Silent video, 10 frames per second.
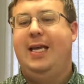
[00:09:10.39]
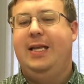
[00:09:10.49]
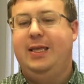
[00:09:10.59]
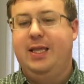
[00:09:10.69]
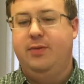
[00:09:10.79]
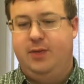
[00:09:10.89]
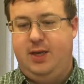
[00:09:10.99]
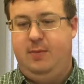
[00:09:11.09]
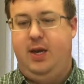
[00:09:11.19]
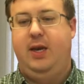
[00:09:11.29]

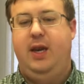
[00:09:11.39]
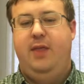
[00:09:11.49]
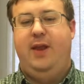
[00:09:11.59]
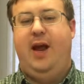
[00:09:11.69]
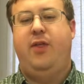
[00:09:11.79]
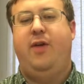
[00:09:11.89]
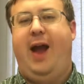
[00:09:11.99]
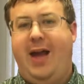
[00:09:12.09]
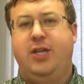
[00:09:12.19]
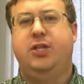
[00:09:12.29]
literally mean than how they're
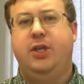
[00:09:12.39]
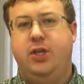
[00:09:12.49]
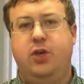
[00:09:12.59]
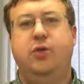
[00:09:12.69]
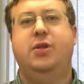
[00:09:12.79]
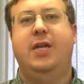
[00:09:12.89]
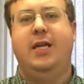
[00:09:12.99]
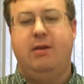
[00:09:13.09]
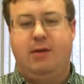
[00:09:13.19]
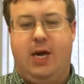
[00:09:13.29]
actually used
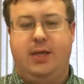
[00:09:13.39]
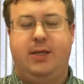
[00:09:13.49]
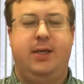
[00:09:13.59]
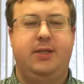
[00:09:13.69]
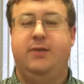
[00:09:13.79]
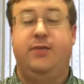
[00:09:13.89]
in their context.